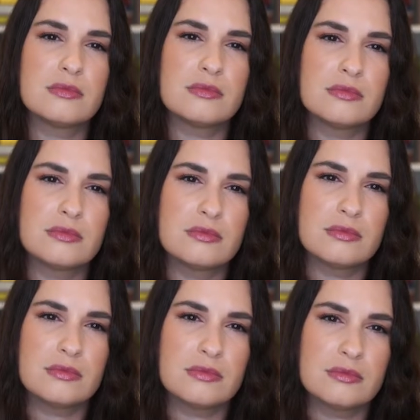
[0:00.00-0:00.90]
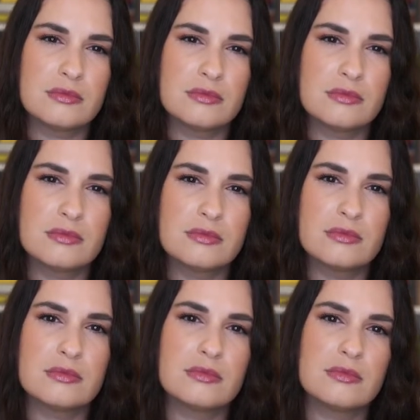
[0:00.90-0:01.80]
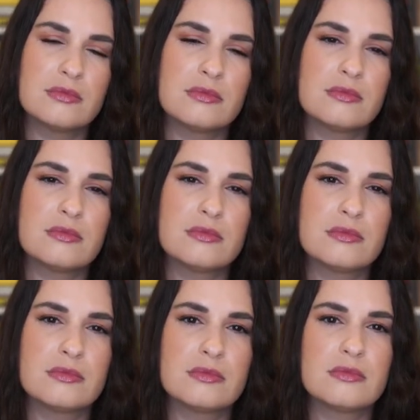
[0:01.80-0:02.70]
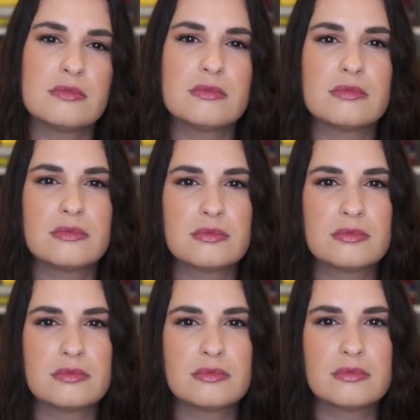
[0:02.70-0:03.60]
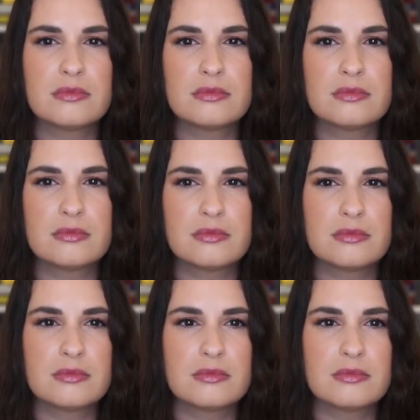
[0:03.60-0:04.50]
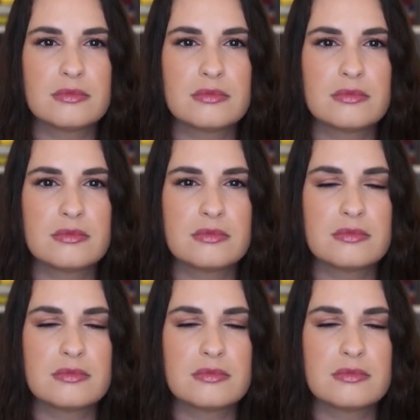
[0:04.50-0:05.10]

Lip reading: (not speaking)